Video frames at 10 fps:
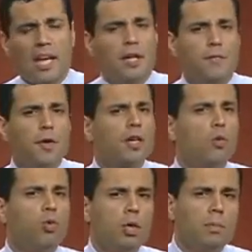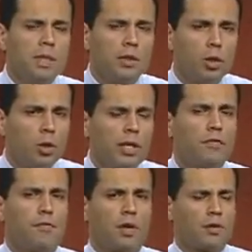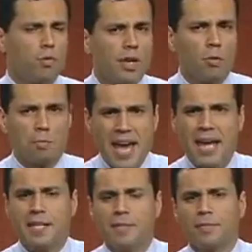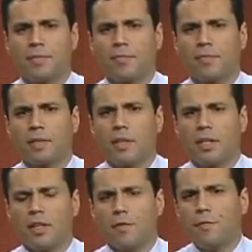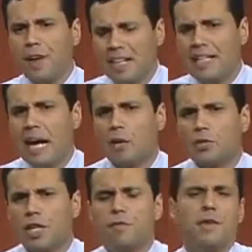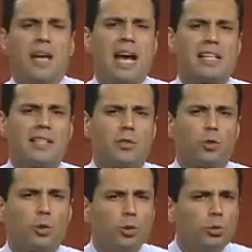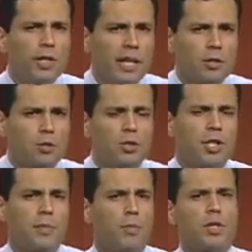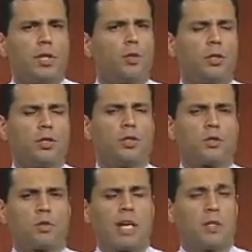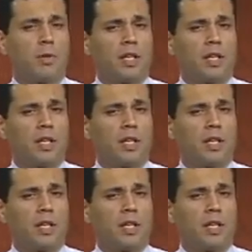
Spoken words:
And if you're a woman looking for a real man, find out if he has a true relationship with the Lord Jesus Christ.